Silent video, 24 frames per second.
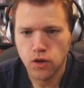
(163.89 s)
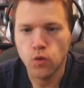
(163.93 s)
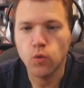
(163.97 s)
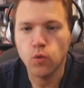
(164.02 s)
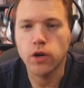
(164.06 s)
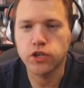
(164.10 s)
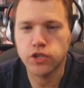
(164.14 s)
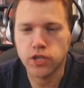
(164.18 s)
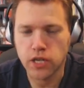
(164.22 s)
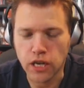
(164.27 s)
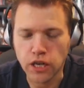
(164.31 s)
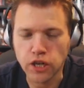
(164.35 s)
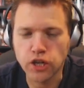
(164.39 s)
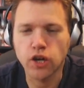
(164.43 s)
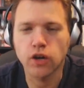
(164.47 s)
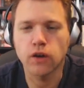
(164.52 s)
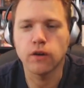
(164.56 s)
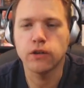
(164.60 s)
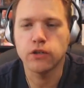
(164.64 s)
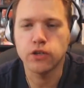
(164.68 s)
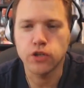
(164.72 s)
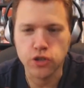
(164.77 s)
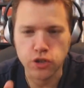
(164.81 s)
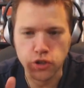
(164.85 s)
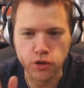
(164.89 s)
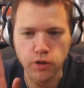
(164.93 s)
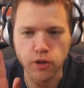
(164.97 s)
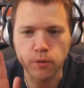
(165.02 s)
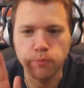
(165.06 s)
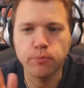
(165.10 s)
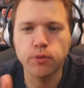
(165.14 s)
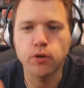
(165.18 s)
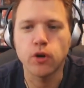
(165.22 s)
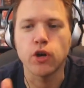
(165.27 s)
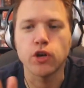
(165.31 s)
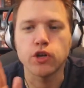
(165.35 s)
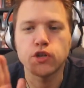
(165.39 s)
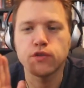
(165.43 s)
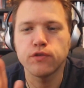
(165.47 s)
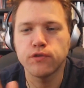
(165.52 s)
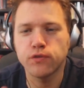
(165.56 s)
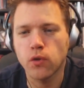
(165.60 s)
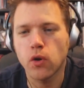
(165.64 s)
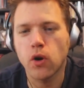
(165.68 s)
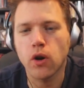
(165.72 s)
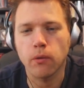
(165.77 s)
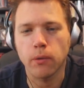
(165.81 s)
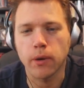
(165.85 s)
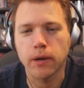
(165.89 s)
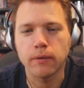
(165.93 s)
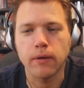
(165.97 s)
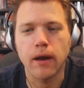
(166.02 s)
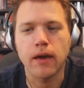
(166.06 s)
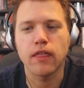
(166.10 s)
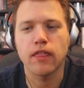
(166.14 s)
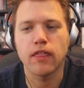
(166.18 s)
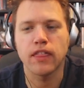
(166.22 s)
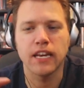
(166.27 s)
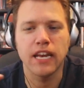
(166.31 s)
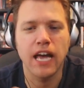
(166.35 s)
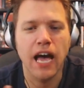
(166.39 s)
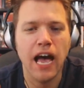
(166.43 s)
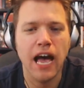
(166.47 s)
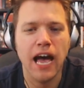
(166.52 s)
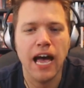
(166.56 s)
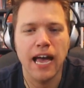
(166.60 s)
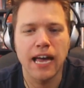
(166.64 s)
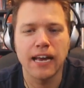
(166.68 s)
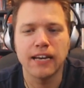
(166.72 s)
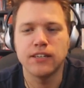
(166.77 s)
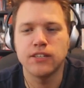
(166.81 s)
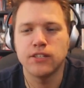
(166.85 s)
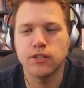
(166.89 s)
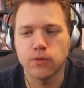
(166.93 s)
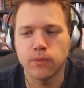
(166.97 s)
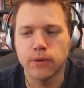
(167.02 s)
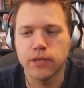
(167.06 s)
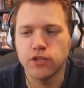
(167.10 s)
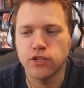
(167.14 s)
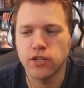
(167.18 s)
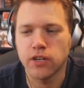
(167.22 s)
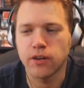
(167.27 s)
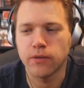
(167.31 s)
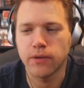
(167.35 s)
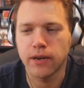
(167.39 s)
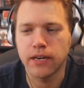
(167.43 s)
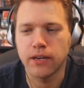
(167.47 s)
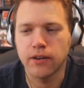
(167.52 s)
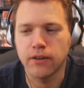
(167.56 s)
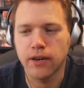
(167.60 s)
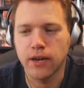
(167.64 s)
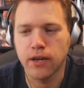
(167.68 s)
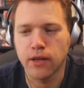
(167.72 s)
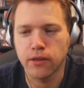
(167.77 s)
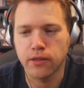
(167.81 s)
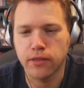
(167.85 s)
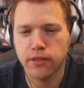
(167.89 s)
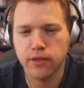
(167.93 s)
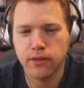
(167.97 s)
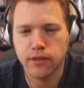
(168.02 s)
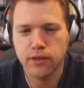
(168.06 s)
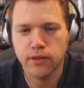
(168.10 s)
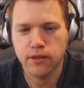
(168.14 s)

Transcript: which encourages you to push forward rather than hide to regenerate your health.